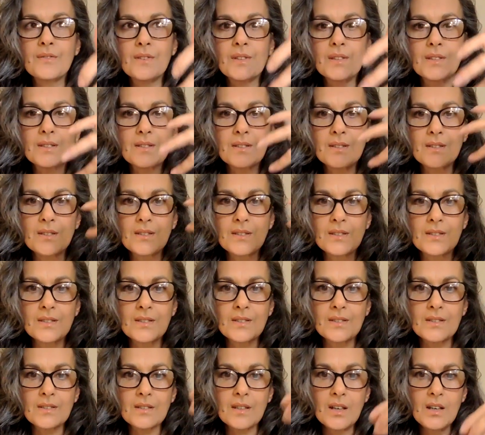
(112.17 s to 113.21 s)

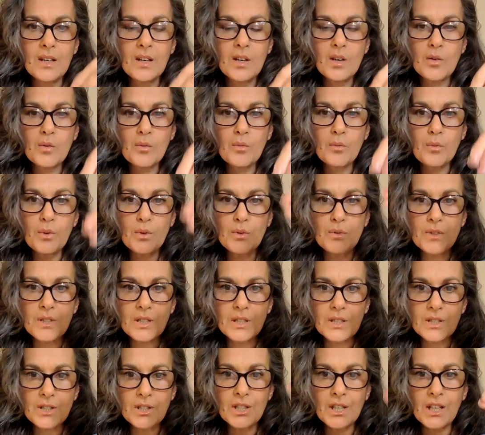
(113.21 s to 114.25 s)
this
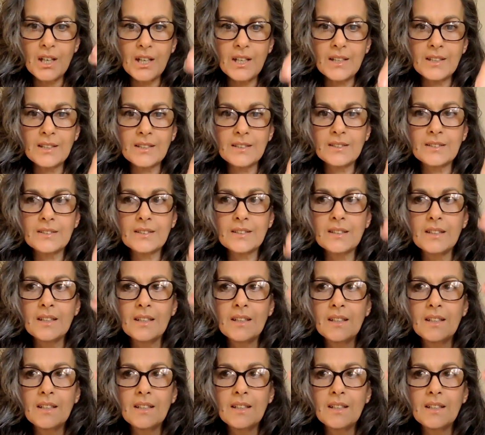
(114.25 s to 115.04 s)
wounded child.